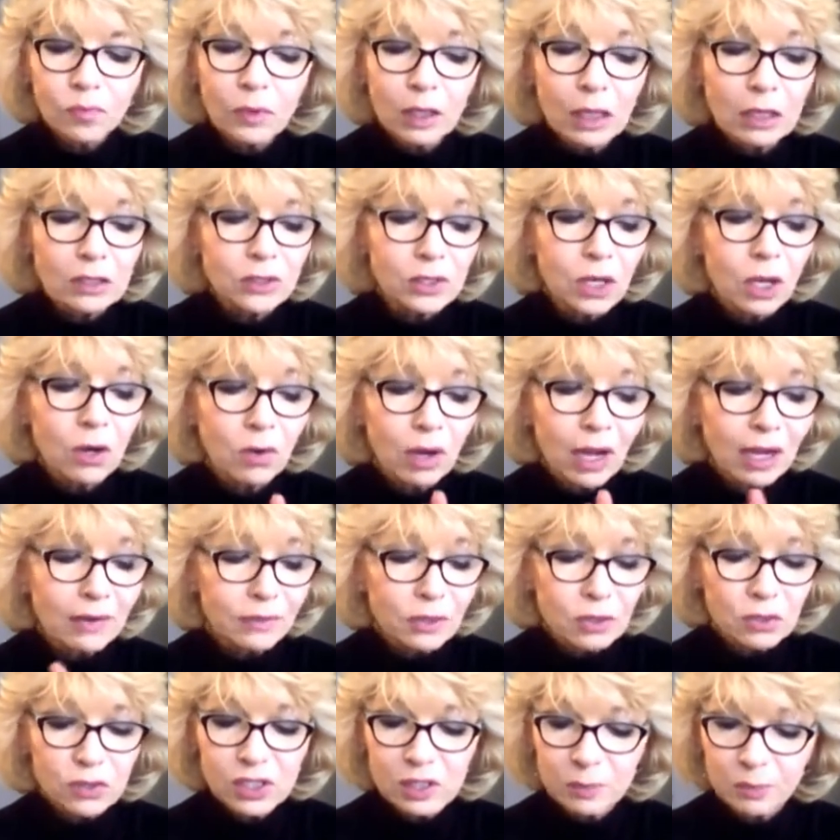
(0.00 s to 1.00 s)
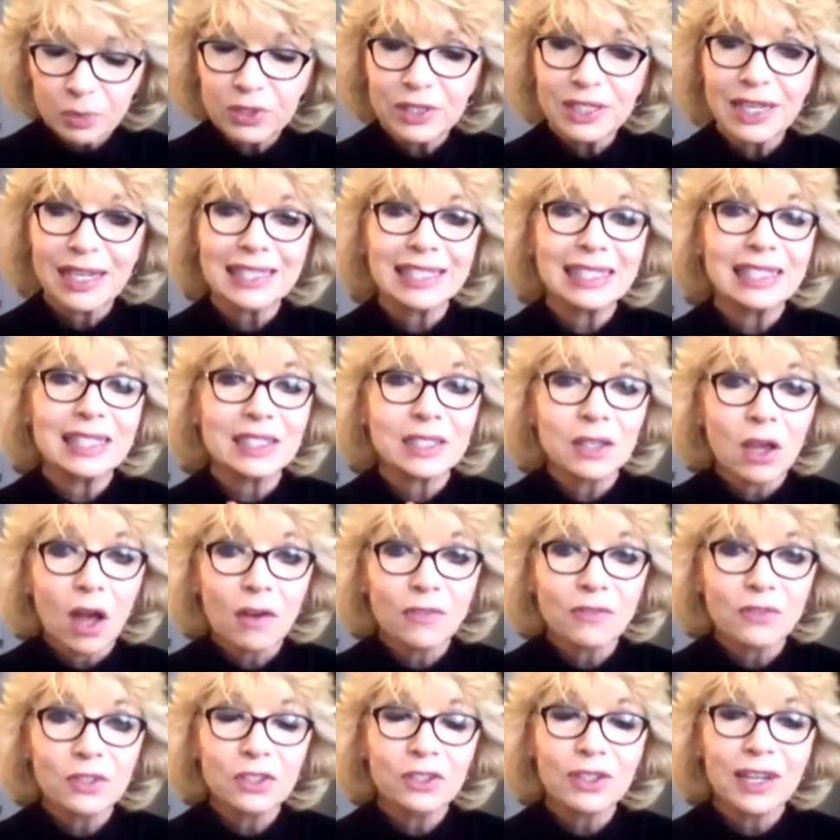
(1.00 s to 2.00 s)
So I've used the Protectant
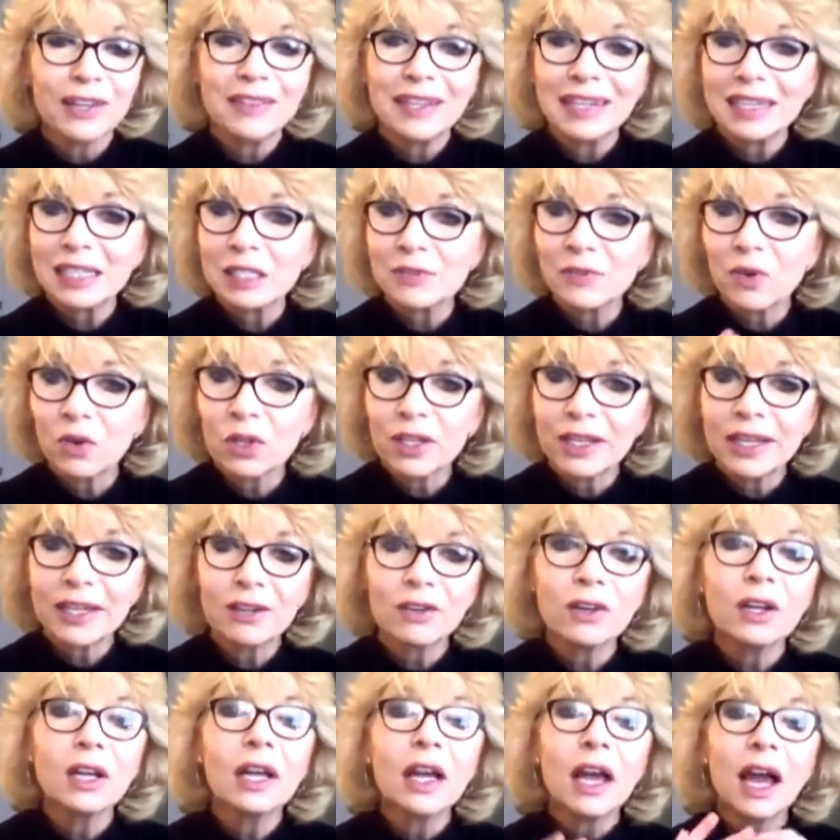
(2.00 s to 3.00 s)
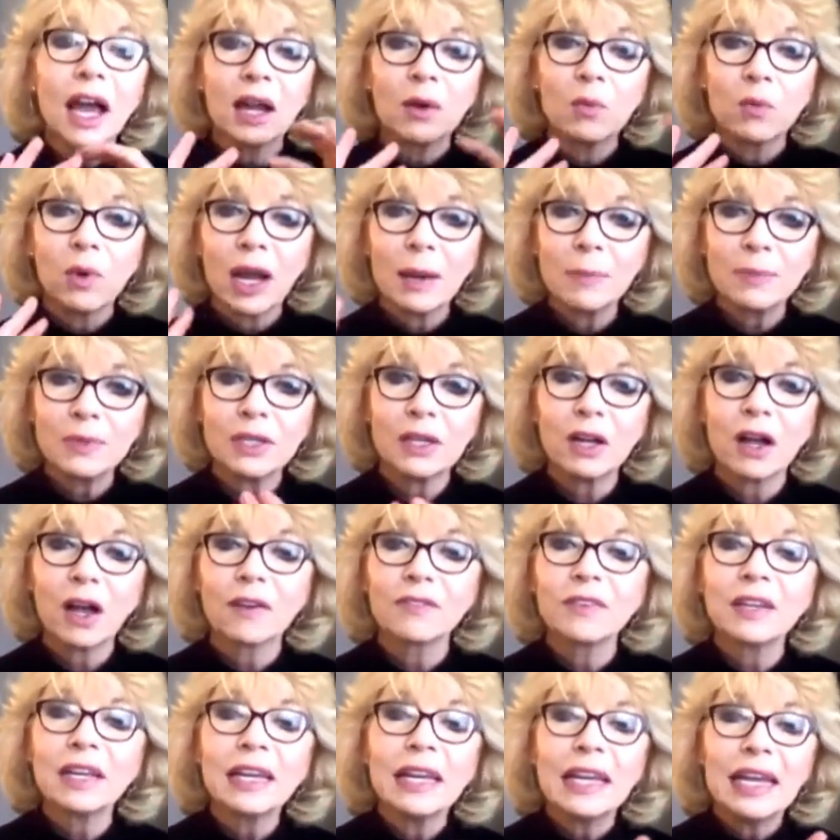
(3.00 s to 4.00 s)
Softener and the exfoliator. I wiped it
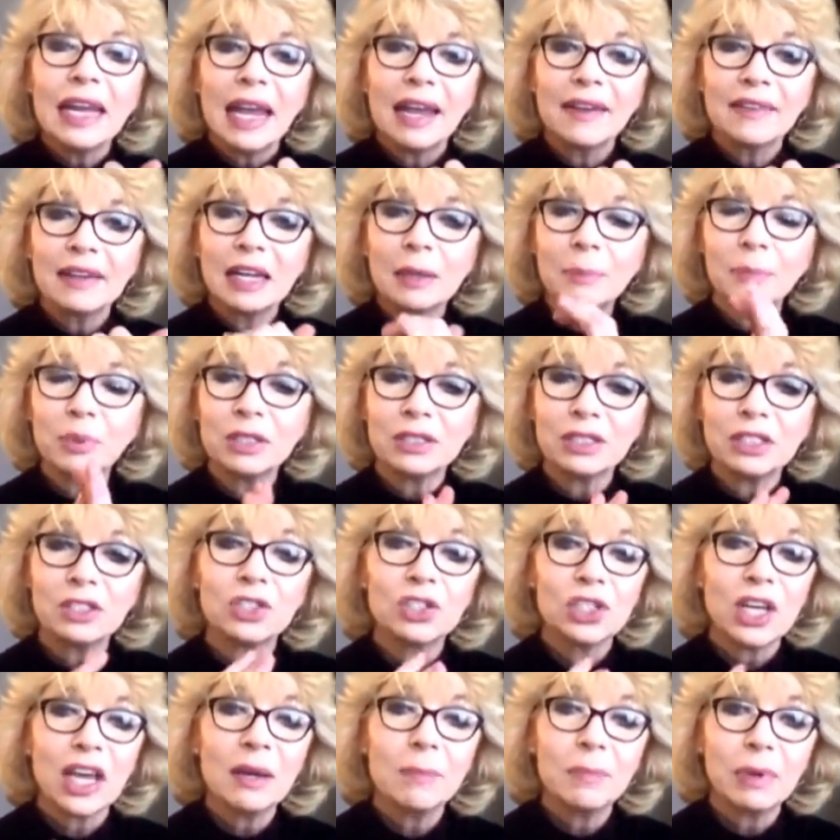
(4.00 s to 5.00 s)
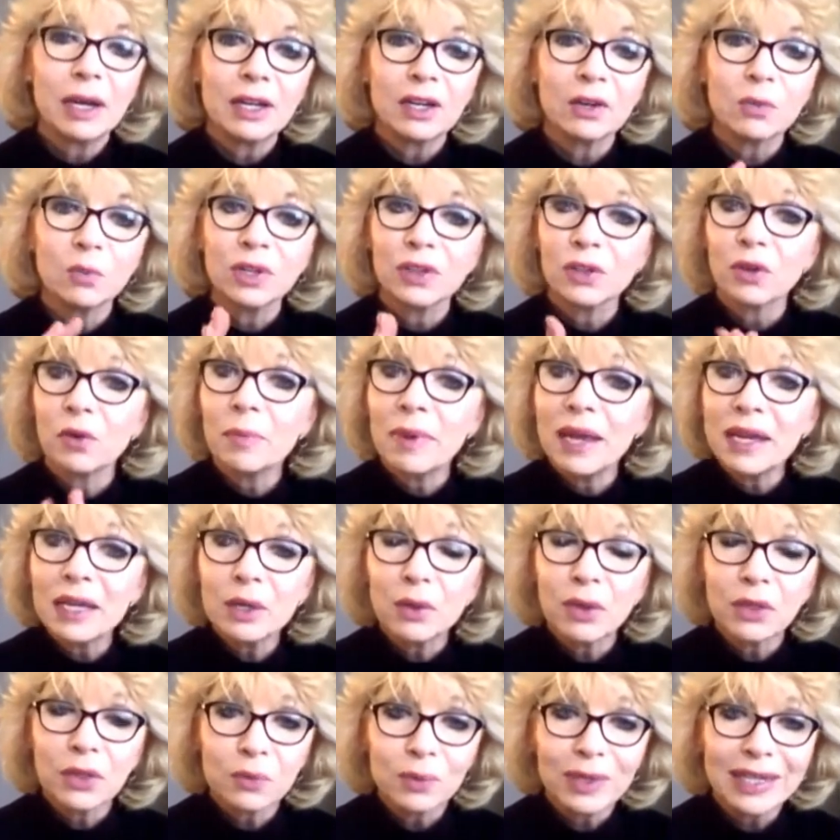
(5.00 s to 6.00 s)
off, and then I put the shea butter with
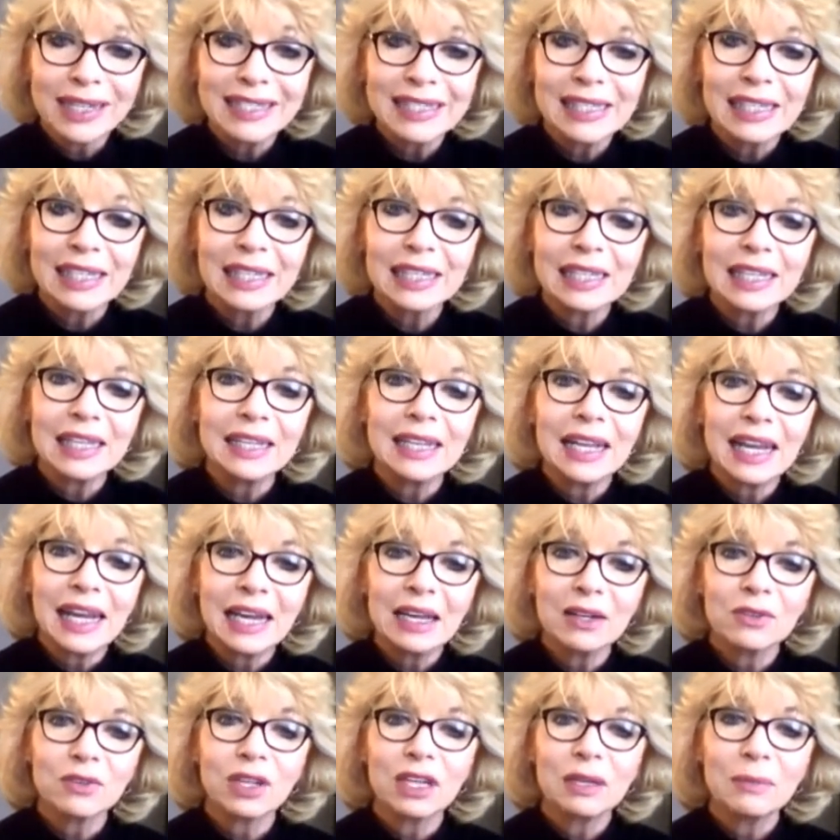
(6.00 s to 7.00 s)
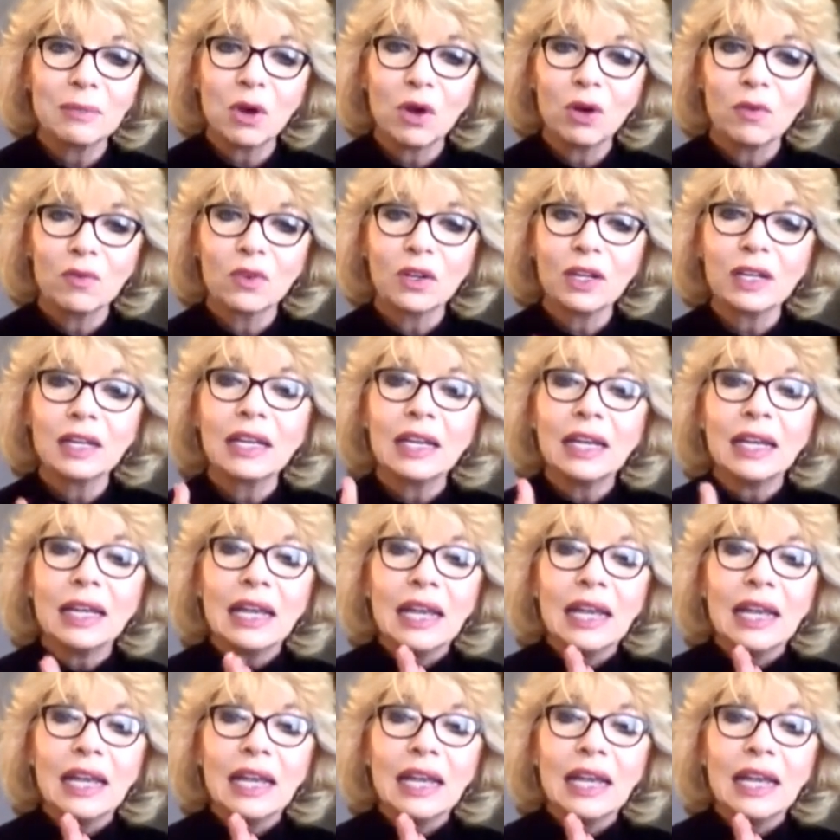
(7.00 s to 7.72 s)
omega-3s in it and the hand cream over it.